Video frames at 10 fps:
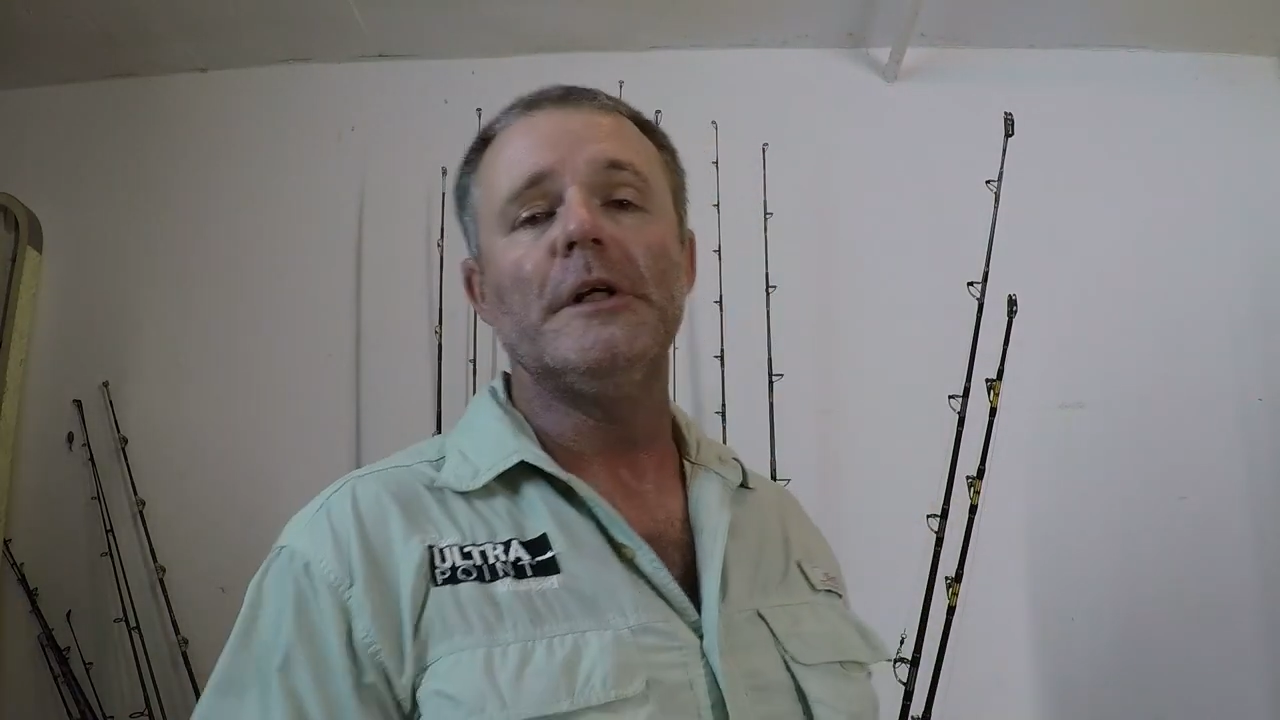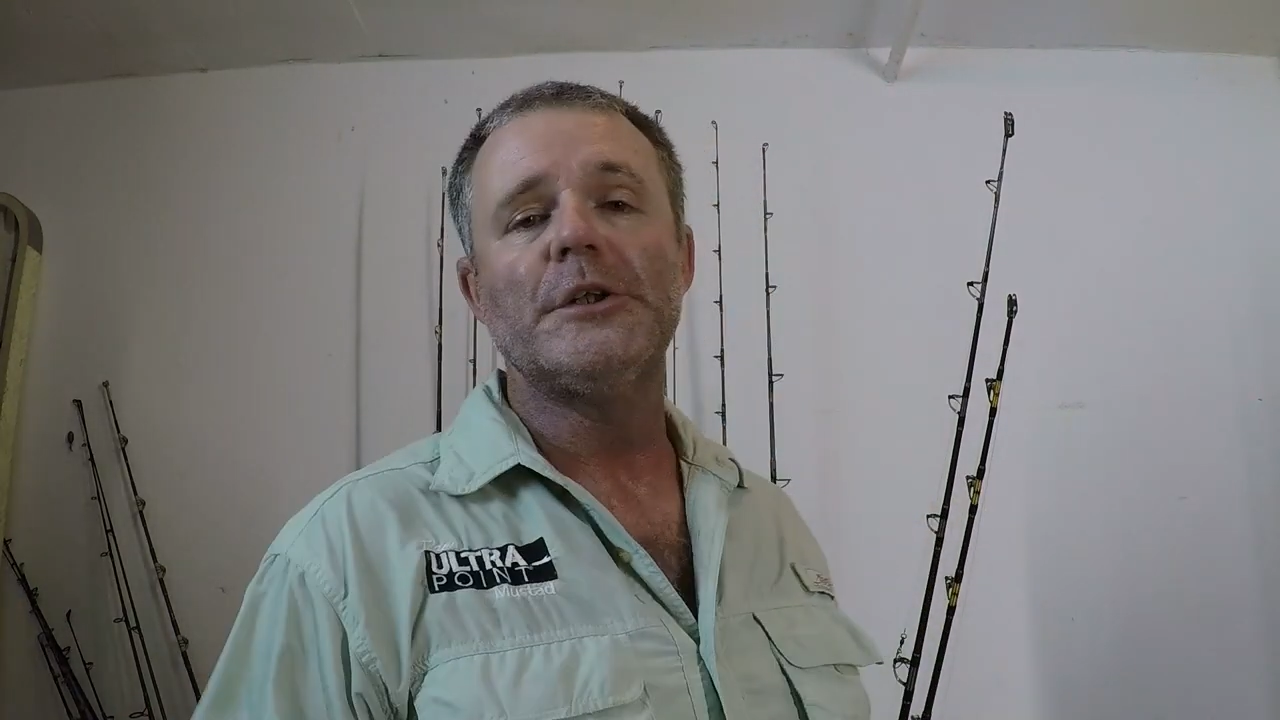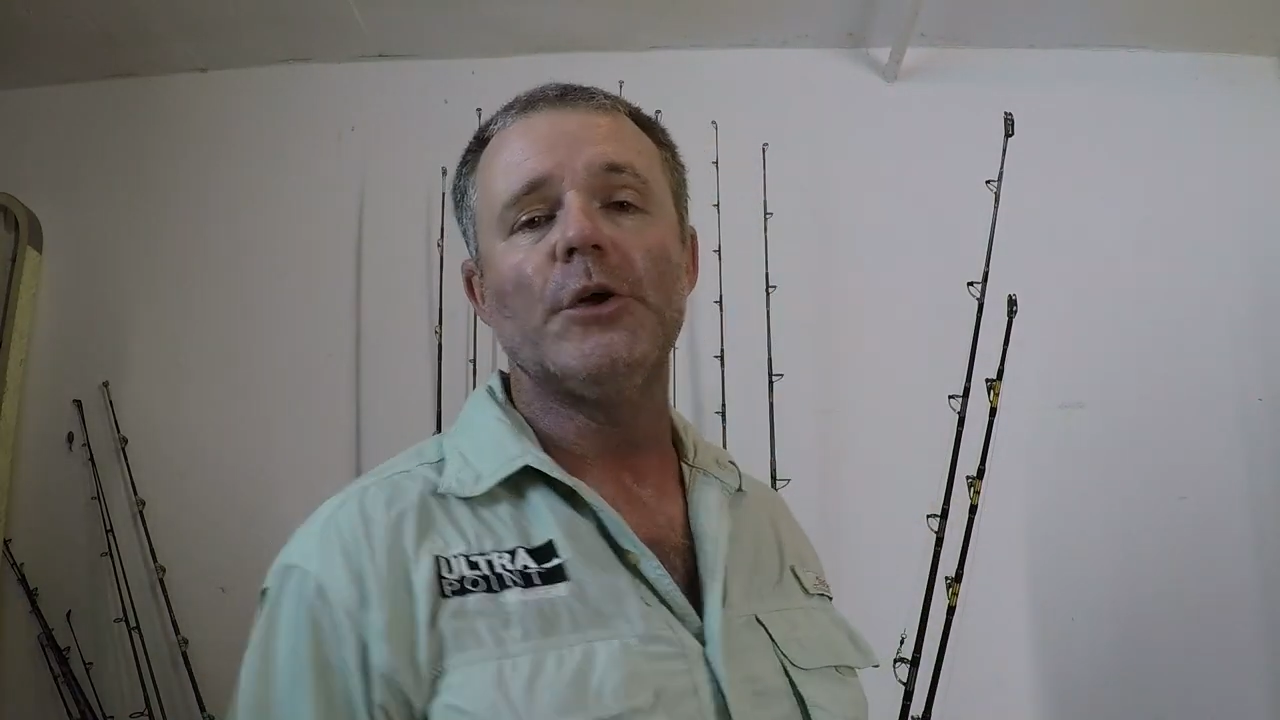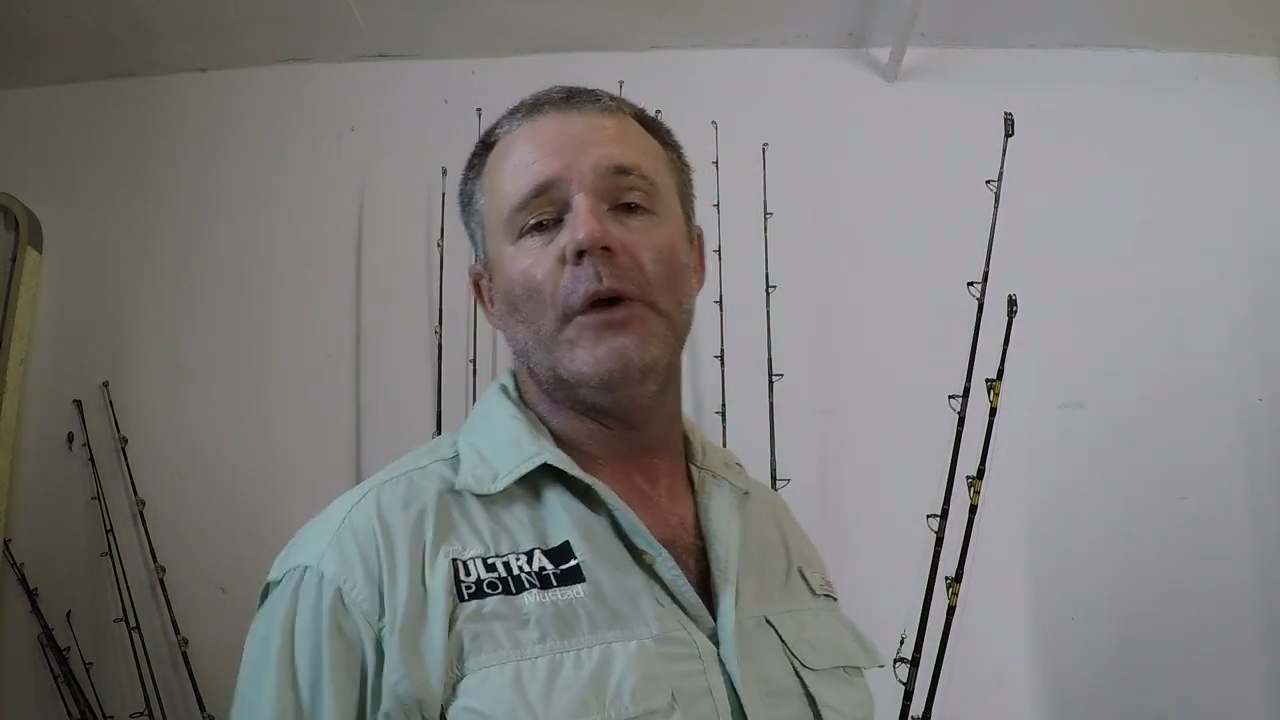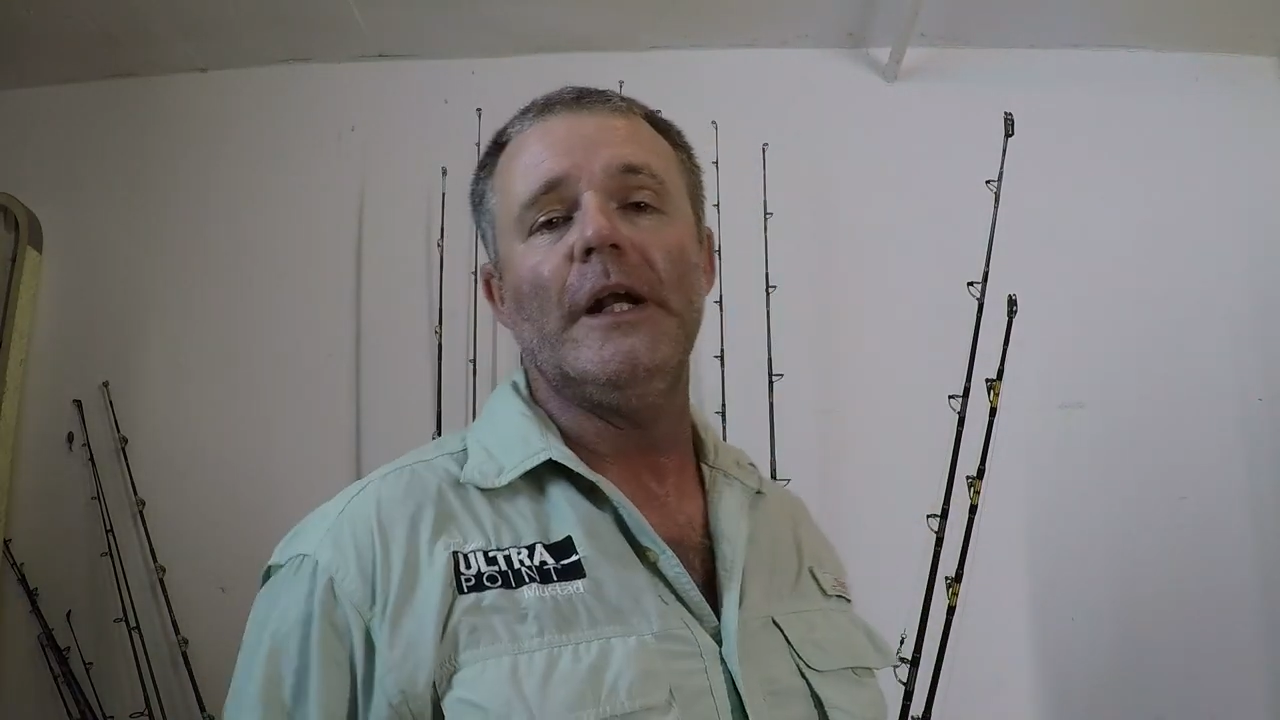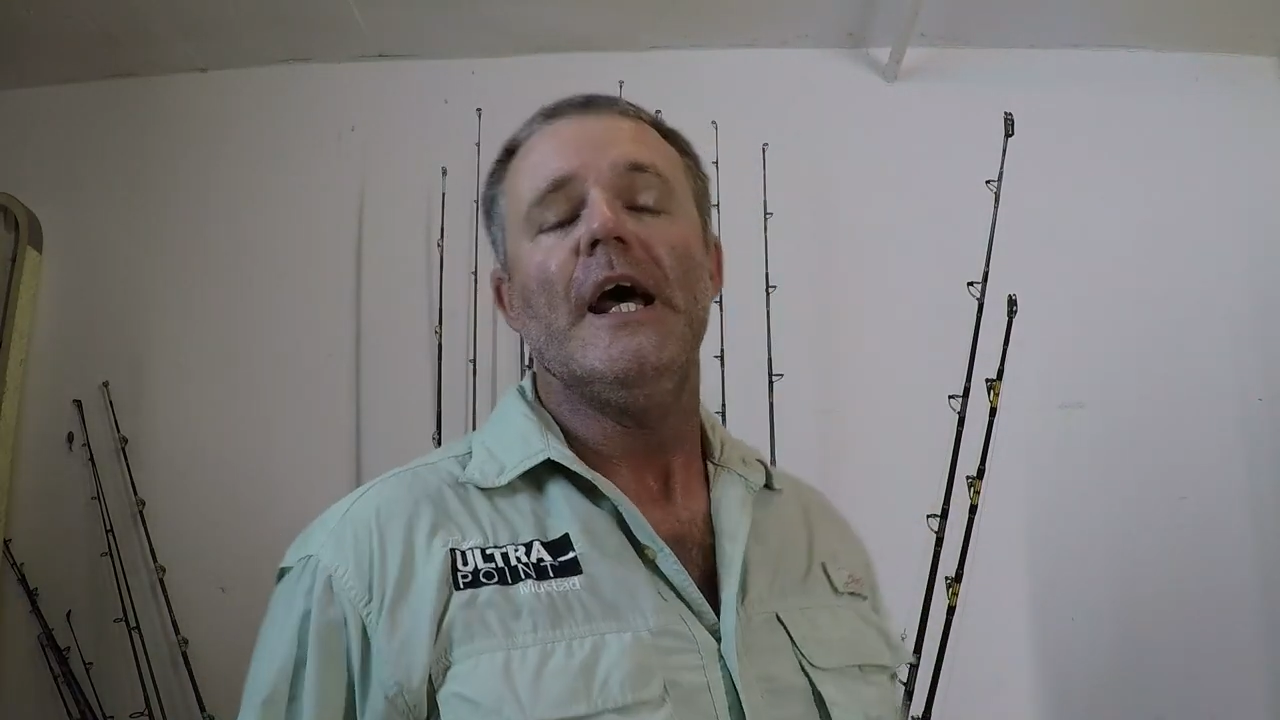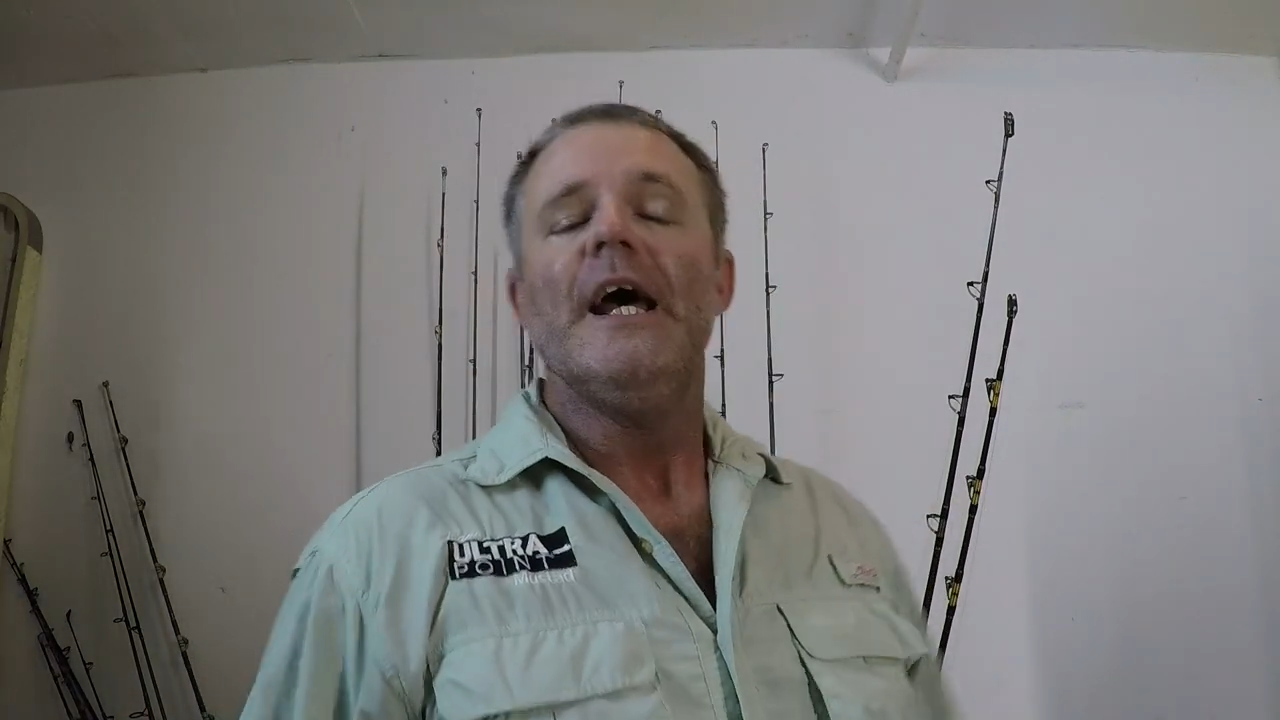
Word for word: enjoyed.